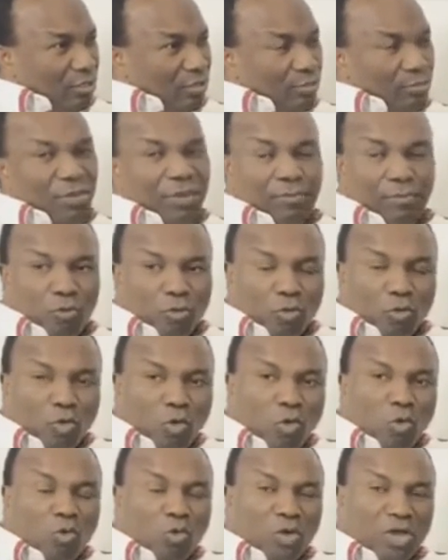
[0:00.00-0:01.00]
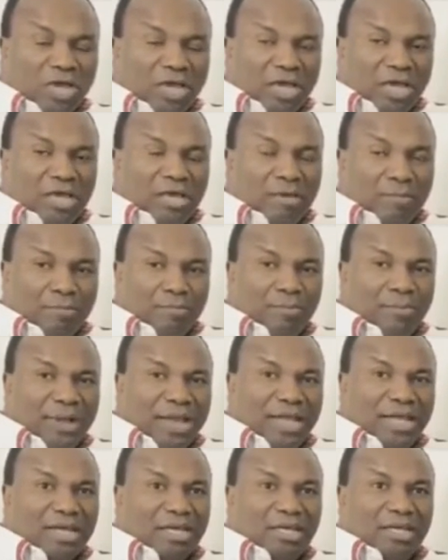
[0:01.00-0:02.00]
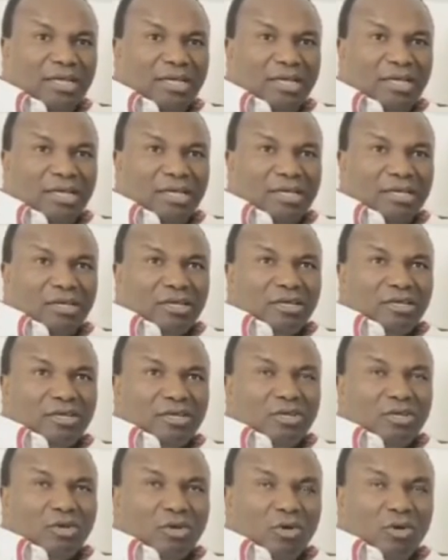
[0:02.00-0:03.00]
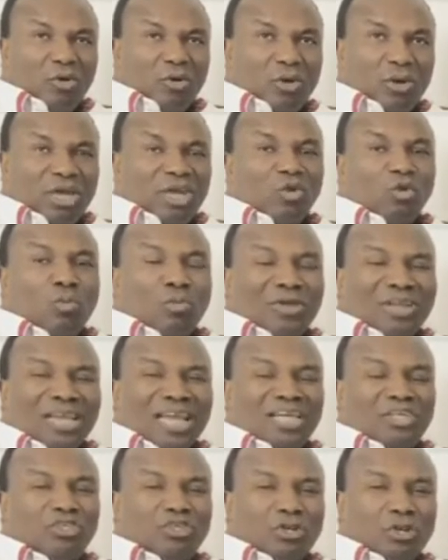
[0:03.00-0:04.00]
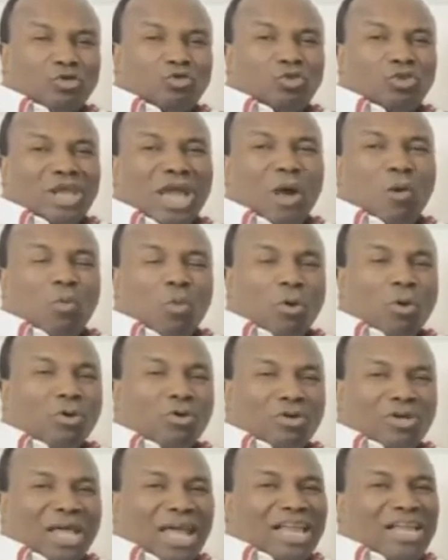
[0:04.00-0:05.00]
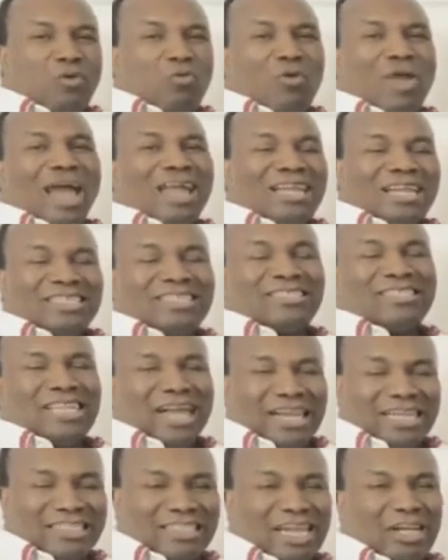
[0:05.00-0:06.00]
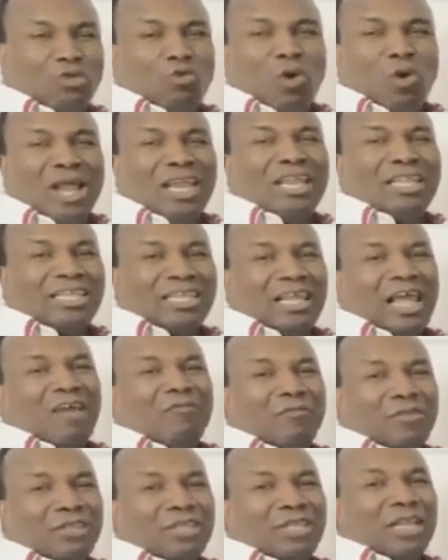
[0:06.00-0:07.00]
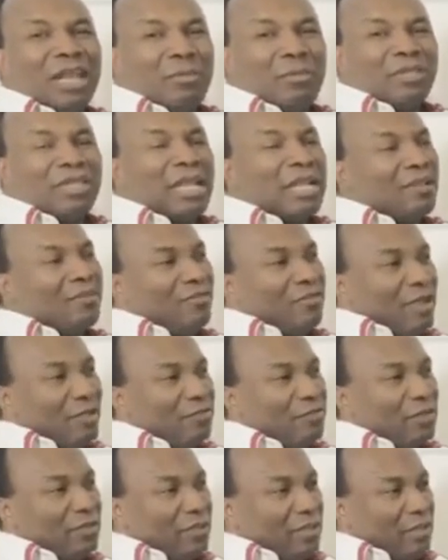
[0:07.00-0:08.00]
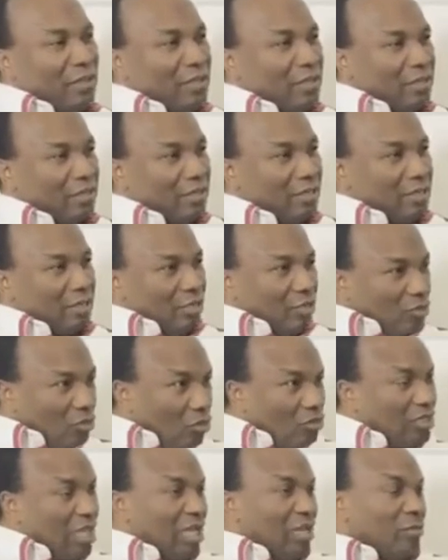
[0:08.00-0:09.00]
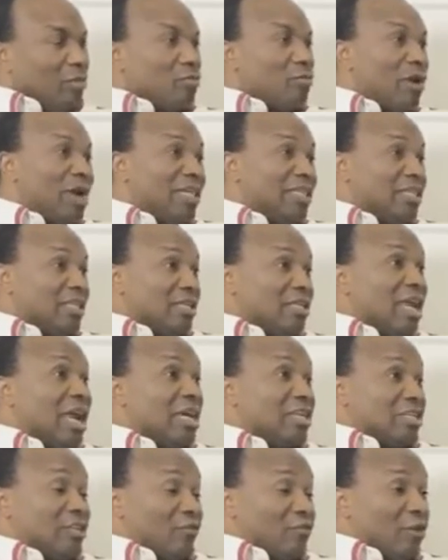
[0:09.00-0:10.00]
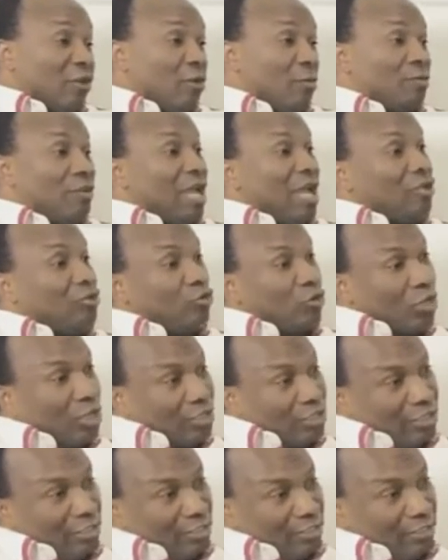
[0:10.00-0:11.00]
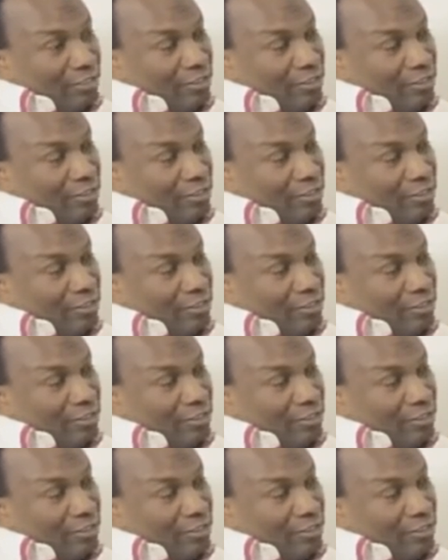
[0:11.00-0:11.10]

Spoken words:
People who will bring, illumination to their world. Anywhere they stand, they know everything about everything. Those are the people I think they are developed, they are educated.